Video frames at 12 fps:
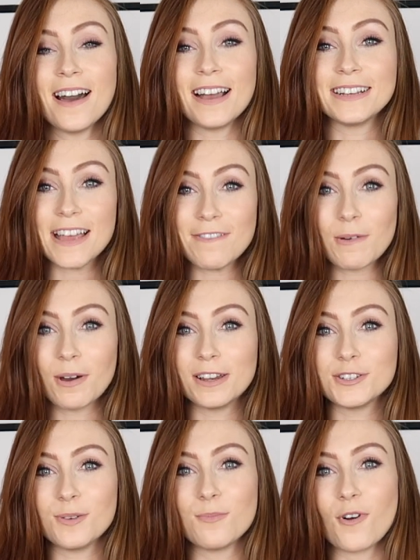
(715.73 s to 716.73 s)
I definitely
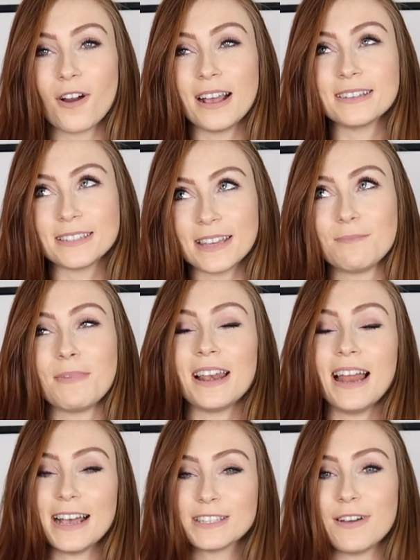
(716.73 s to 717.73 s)
want to do more, as I said in my
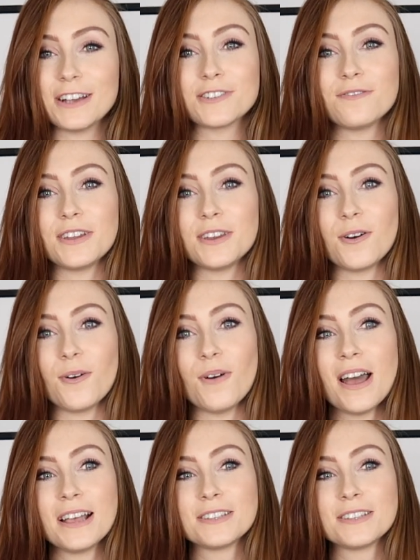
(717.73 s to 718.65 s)
last fashion video.